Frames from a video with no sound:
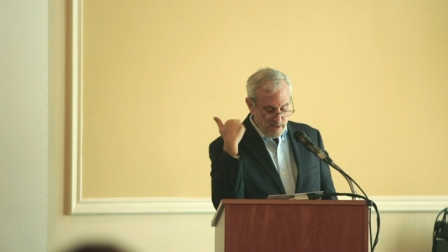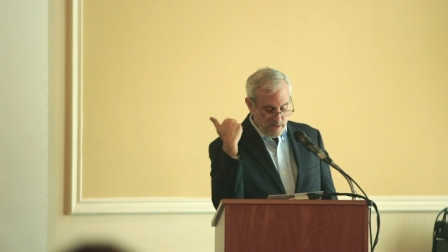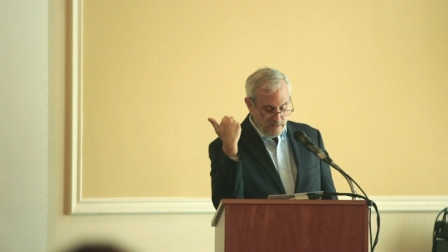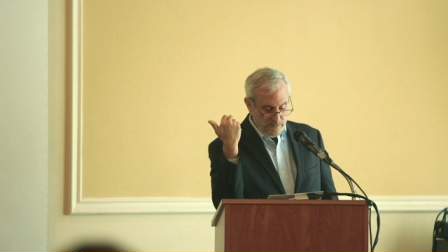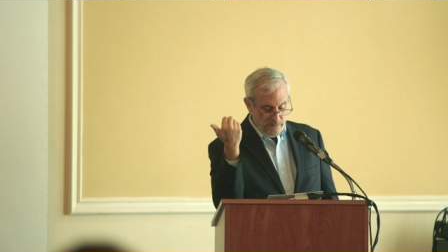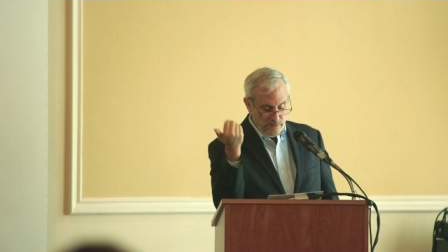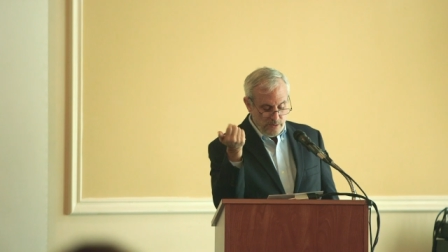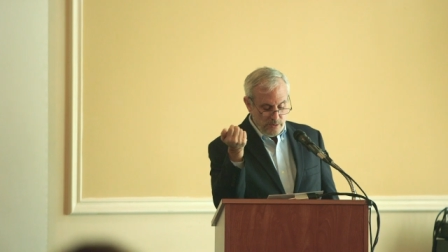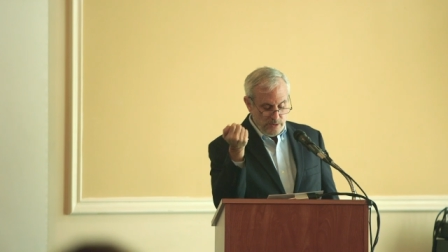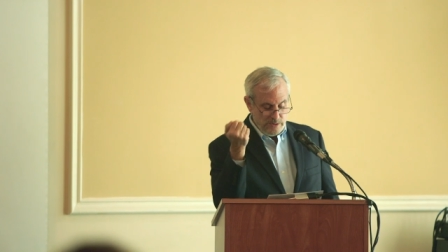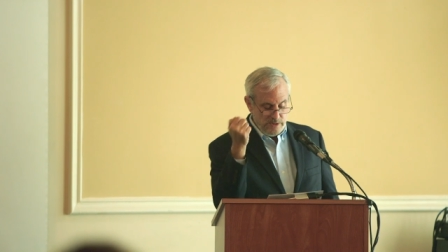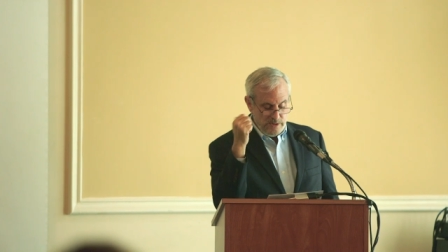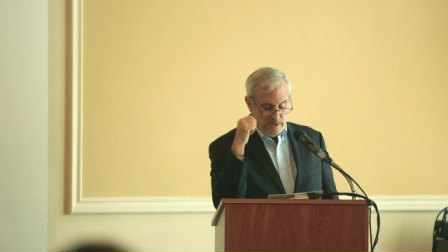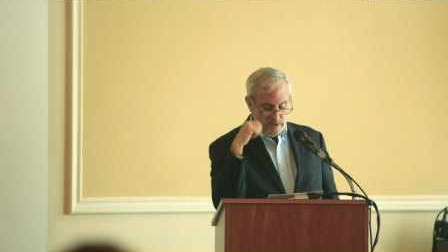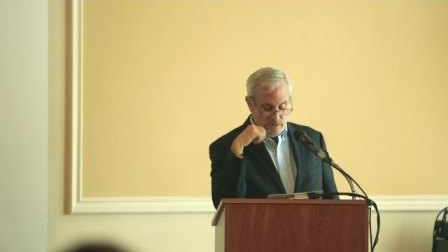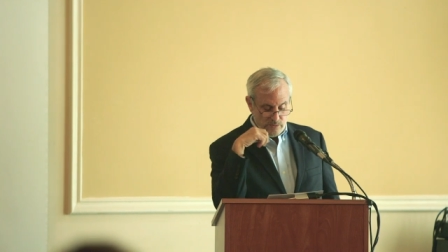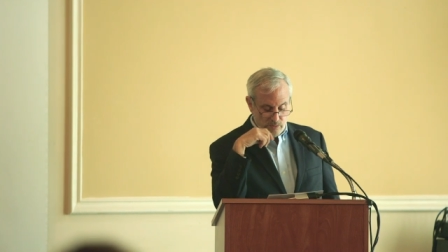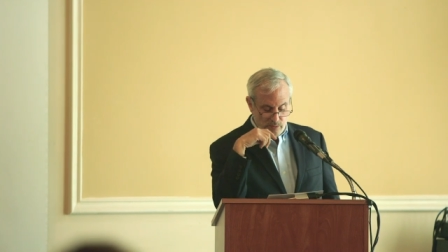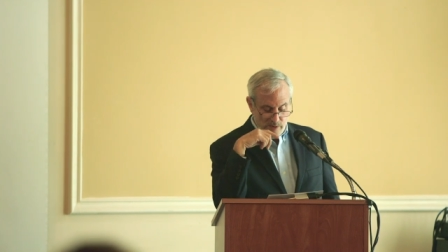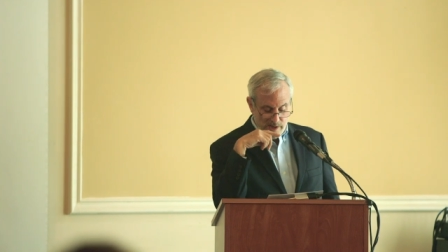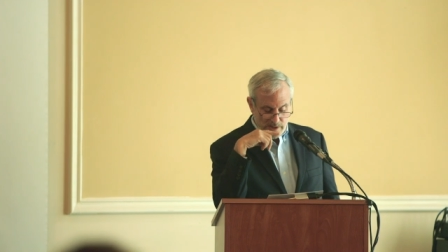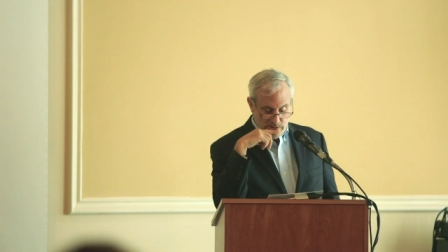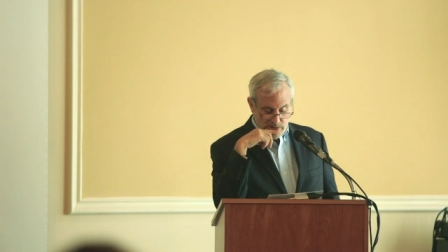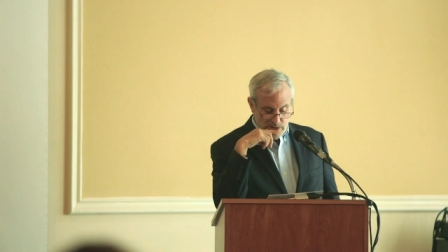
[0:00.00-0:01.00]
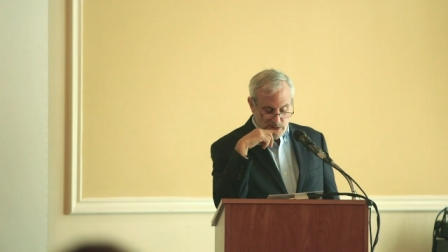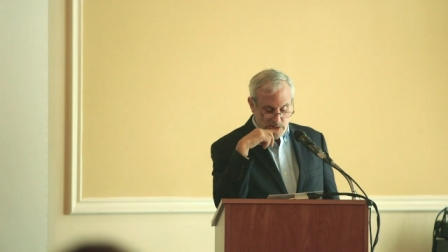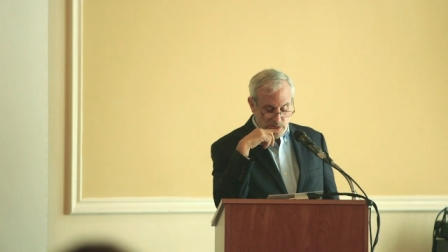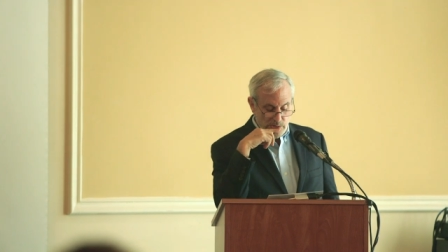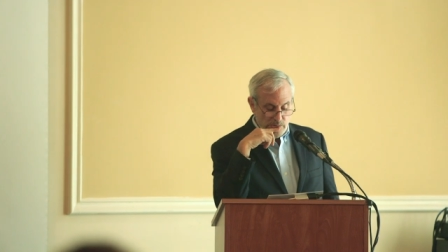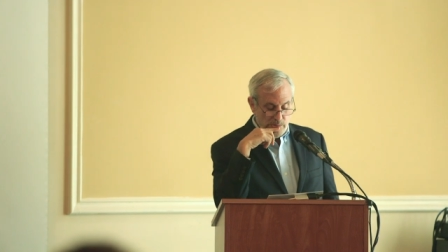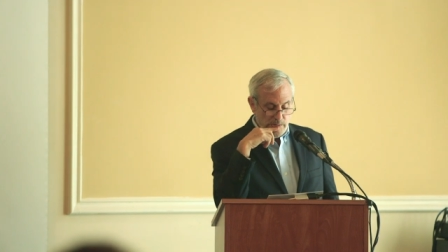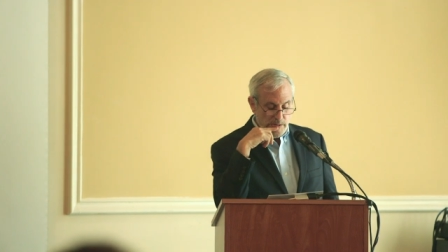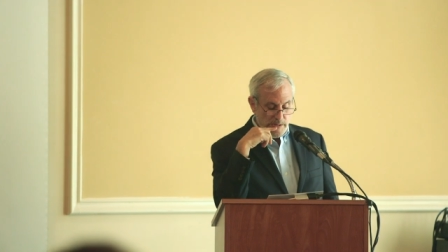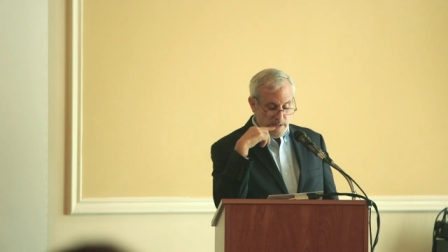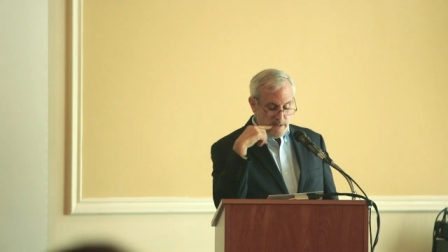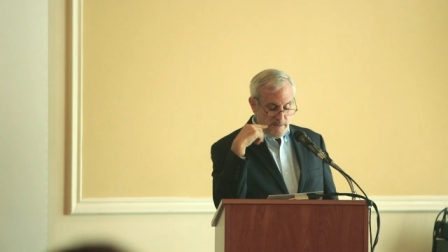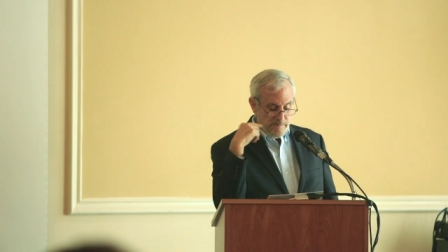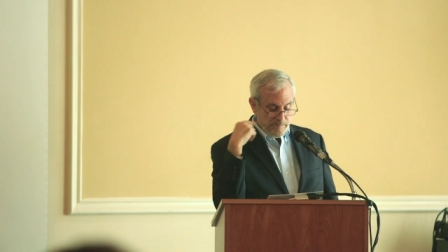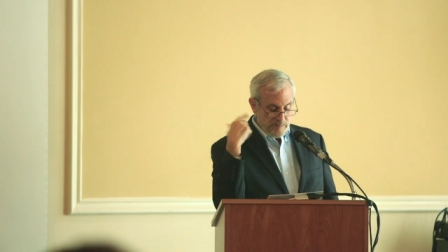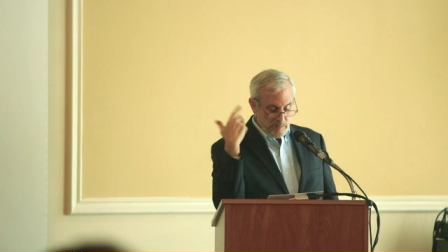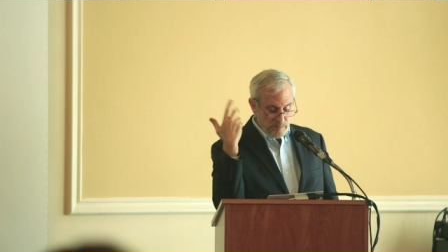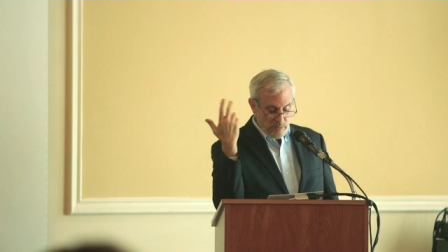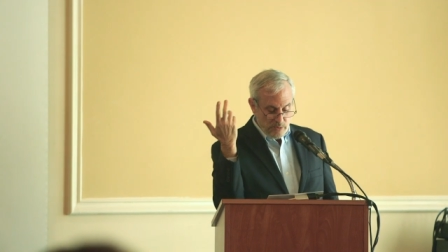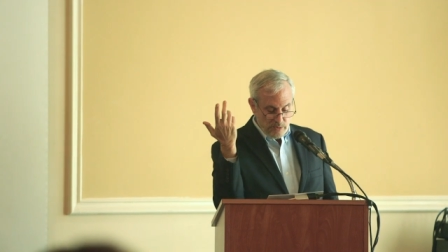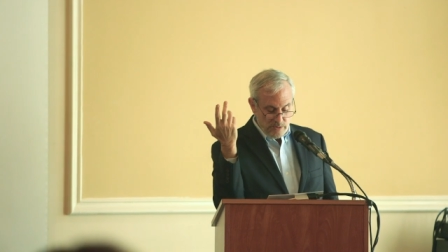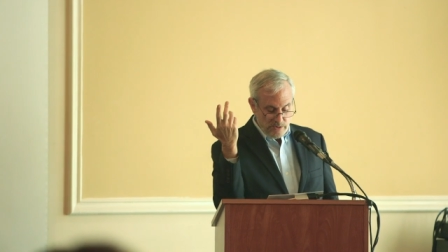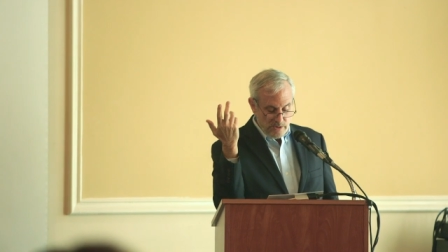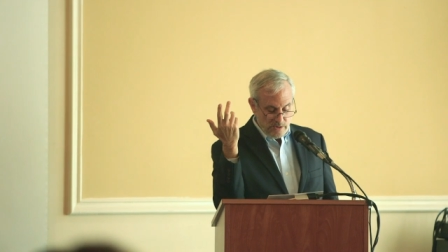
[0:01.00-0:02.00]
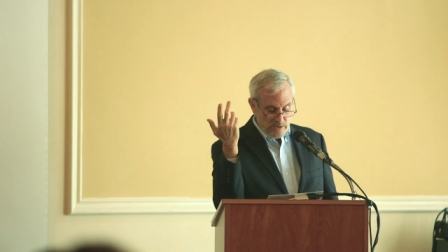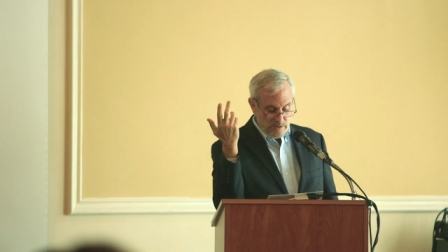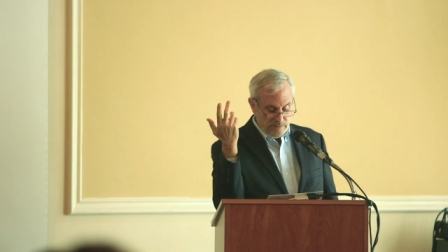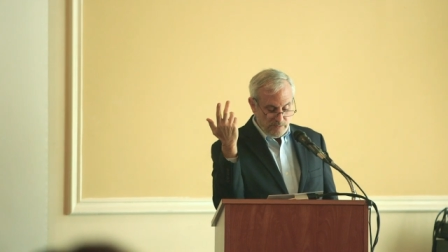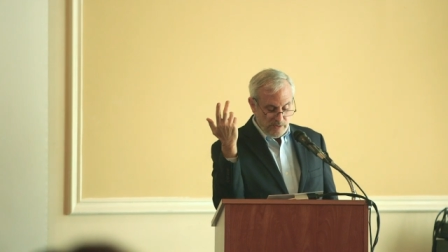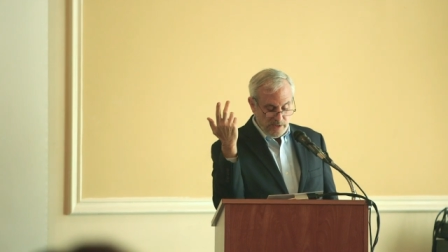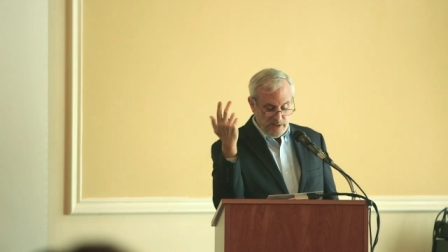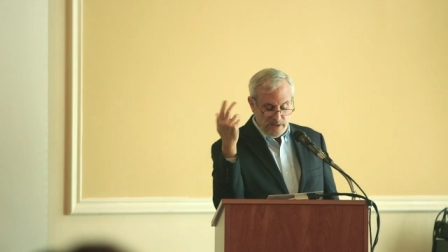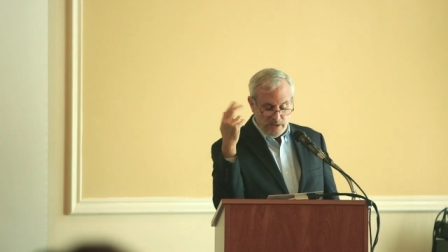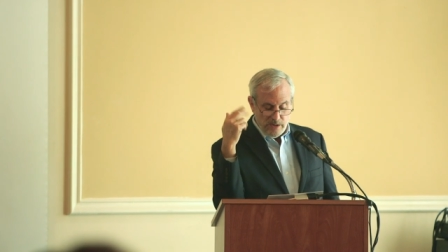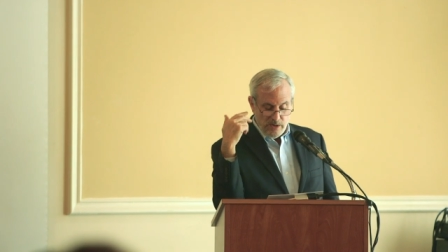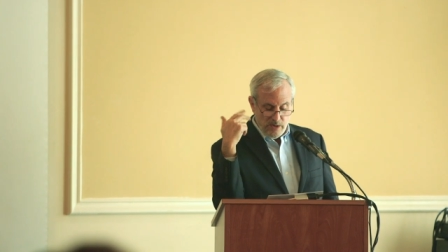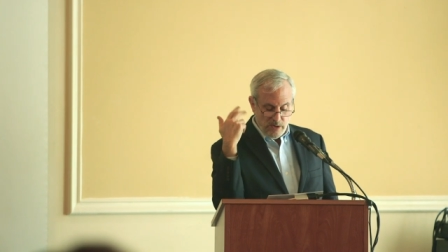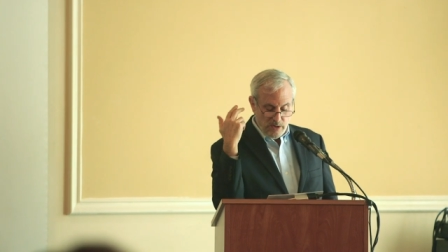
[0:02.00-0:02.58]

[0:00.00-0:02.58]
The first is rescue. Persons fleeing